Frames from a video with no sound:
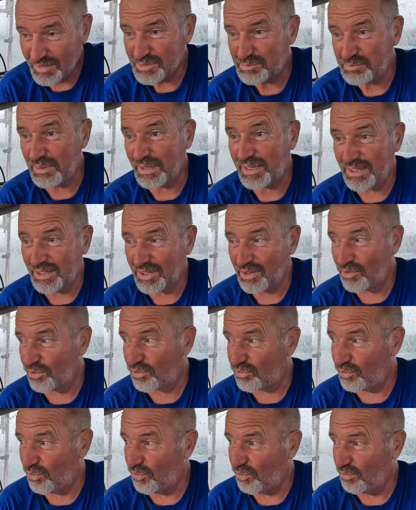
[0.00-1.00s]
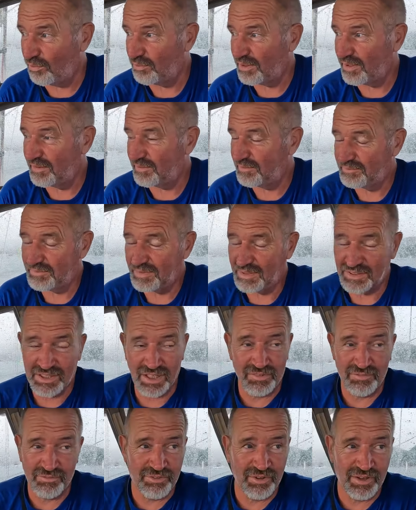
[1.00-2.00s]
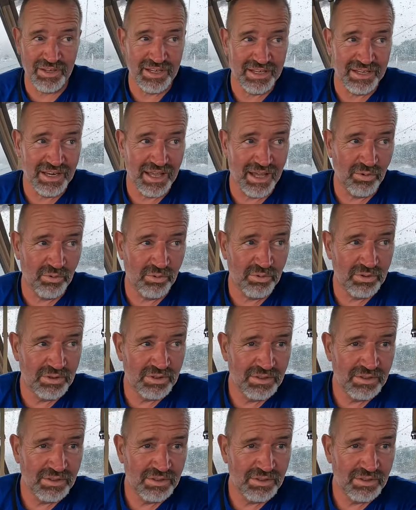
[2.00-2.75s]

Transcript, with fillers: It's bigger than I thought, but it doesn't go, feel it now.